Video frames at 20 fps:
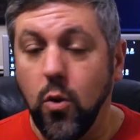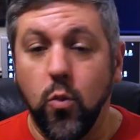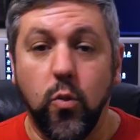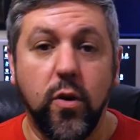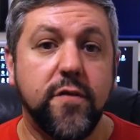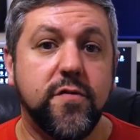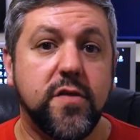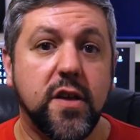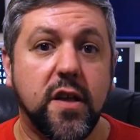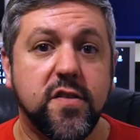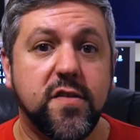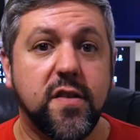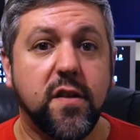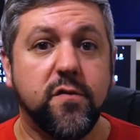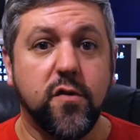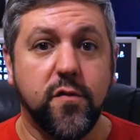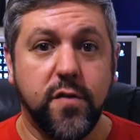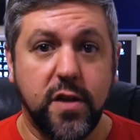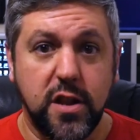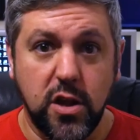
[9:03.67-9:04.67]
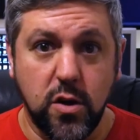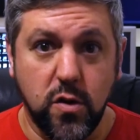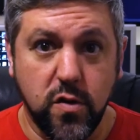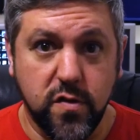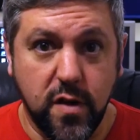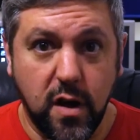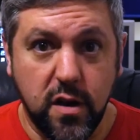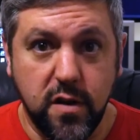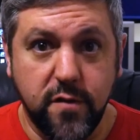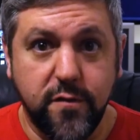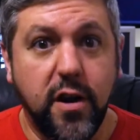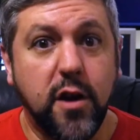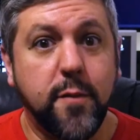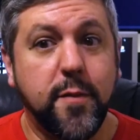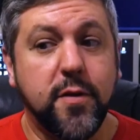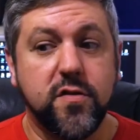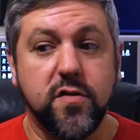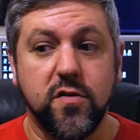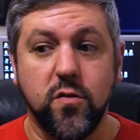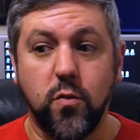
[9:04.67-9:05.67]
We've done several videos on
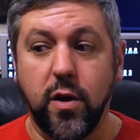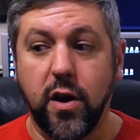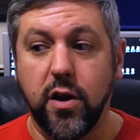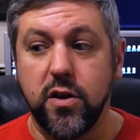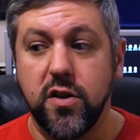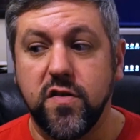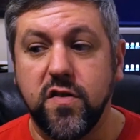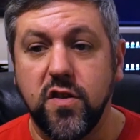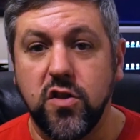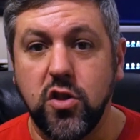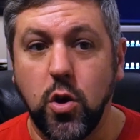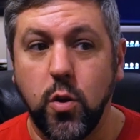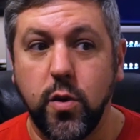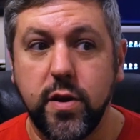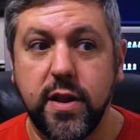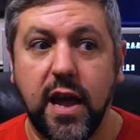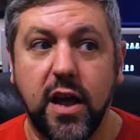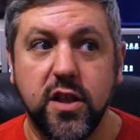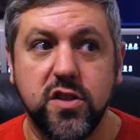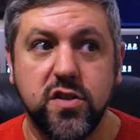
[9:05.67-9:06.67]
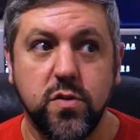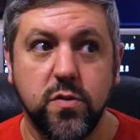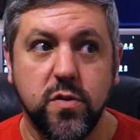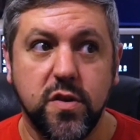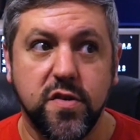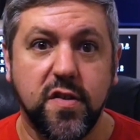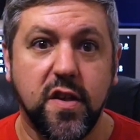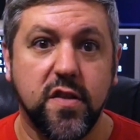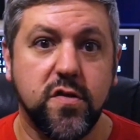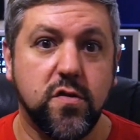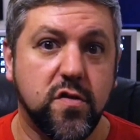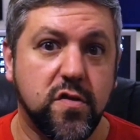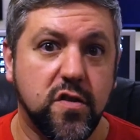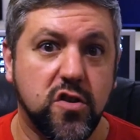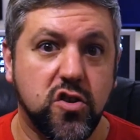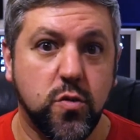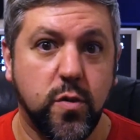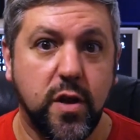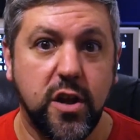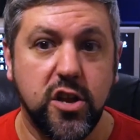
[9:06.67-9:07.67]
environmental awareness and knowing how to assess your
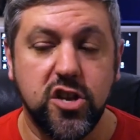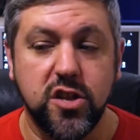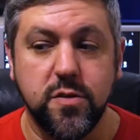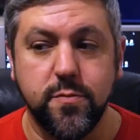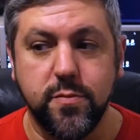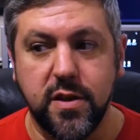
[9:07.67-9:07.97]
situation,